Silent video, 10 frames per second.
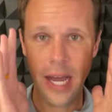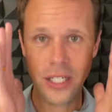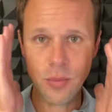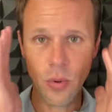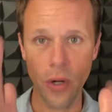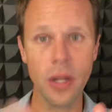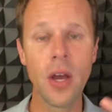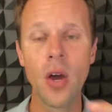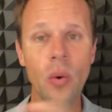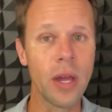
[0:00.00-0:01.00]
dashboard,
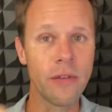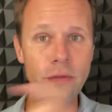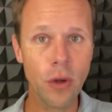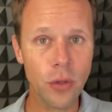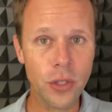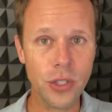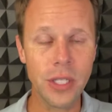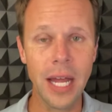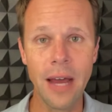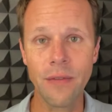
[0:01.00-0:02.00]
we have folders
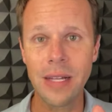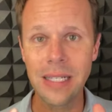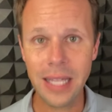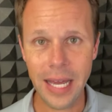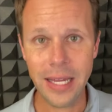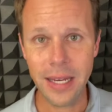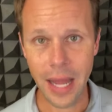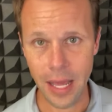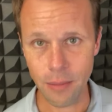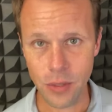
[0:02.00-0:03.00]
that have client
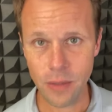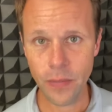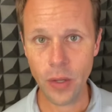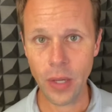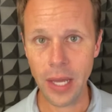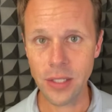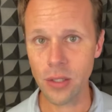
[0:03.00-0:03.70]
names, okay?